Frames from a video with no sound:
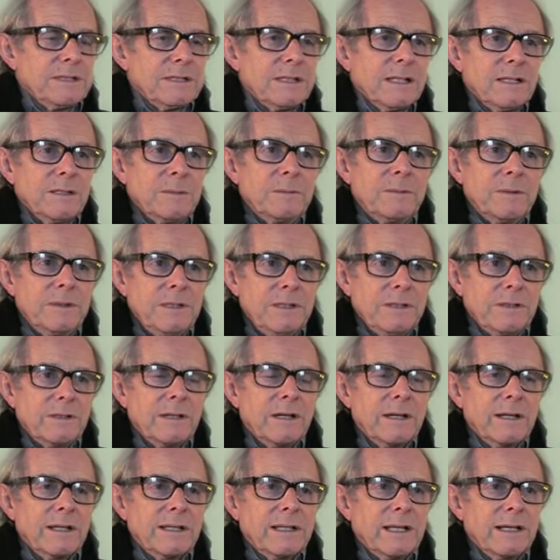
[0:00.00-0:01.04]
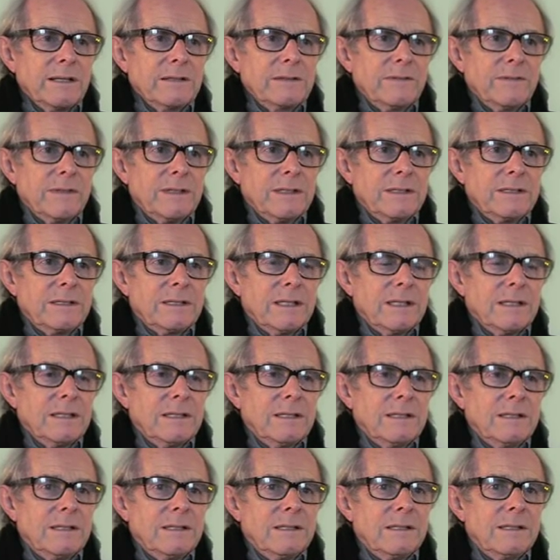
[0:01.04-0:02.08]
slope and you can't get out of it.
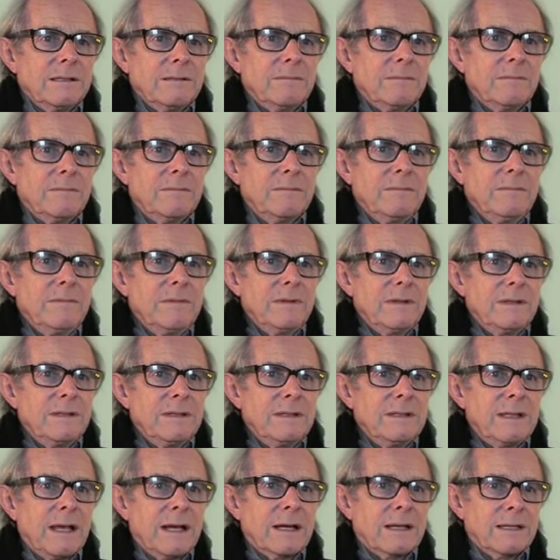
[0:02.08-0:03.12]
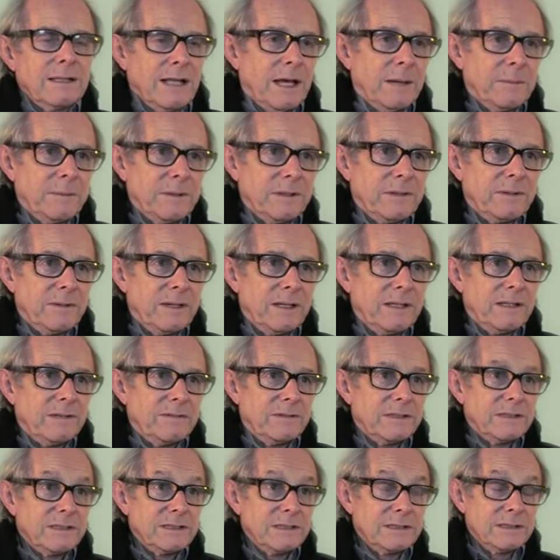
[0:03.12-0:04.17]
And that can happen to any of
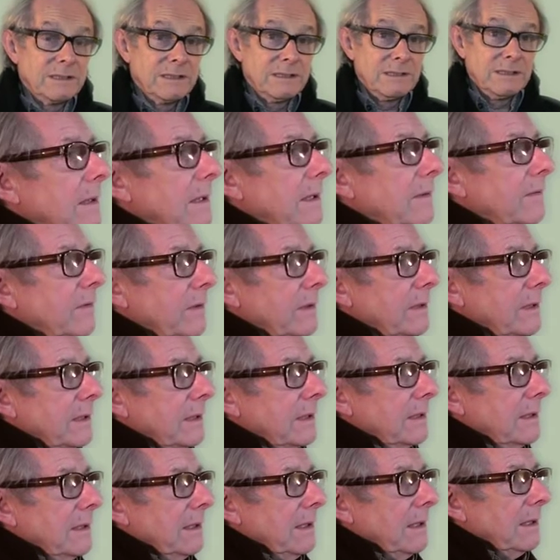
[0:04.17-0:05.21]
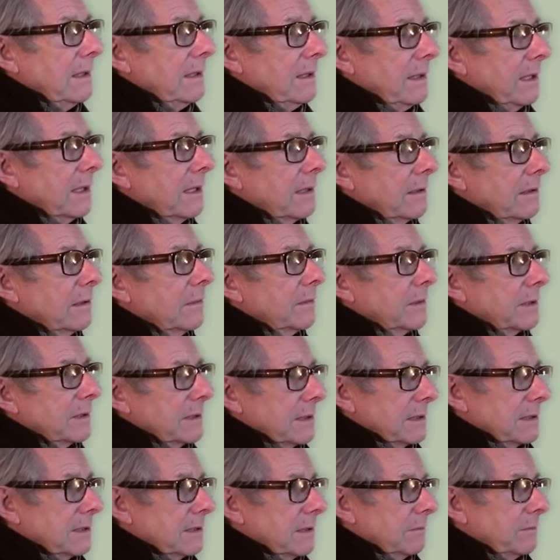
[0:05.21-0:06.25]
us. Given that the economic
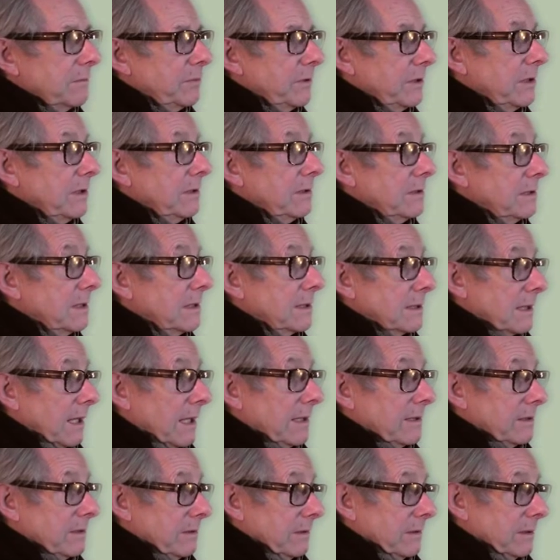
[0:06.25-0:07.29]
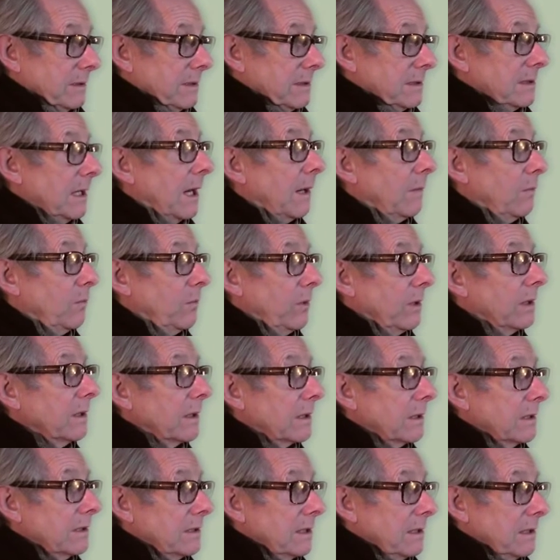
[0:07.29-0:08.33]
system produces casualties and will
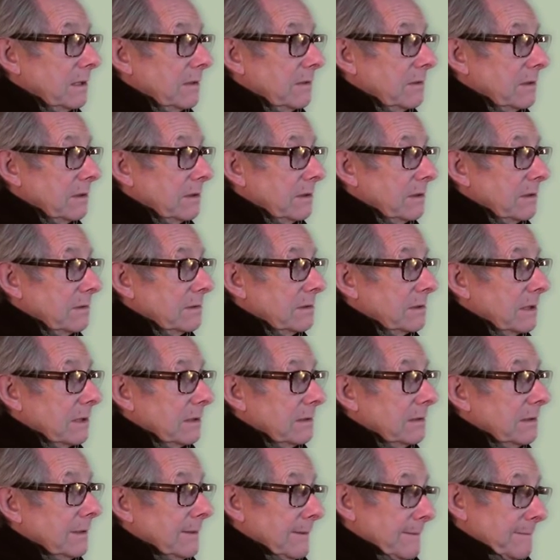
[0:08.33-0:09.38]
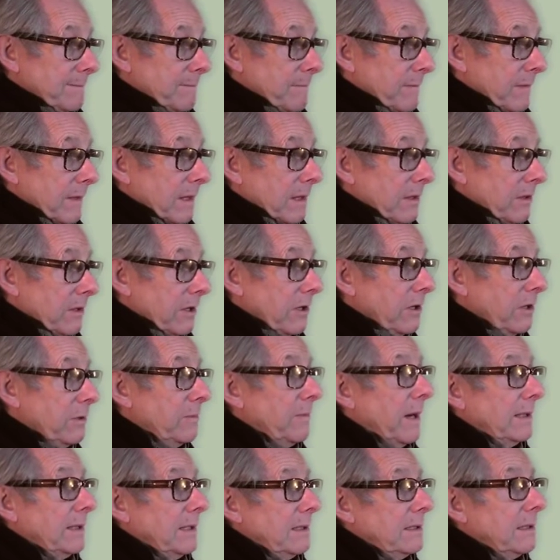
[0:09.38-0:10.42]
continue to do so, the
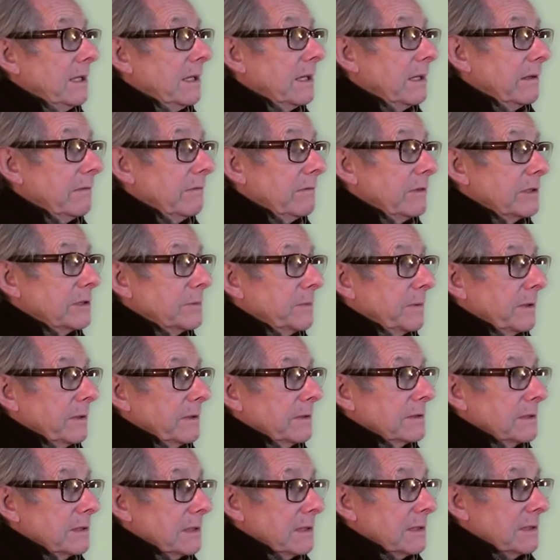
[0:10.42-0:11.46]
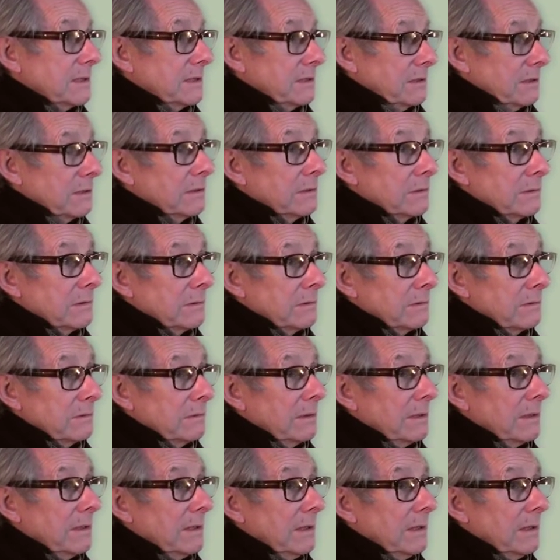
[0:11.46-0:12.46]
humanitarian response is to